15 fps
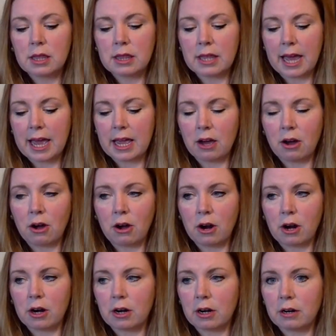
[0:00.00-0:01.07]
They
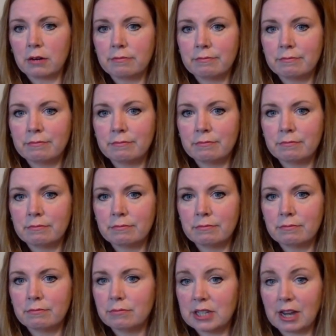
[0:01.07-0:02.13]
are
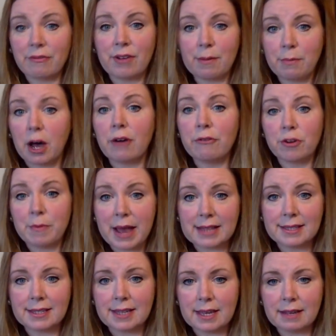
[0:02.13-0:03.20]
stuff I bought from
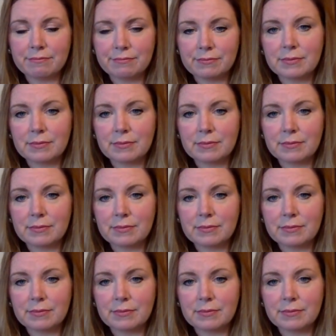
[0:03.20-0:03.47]
Etsy,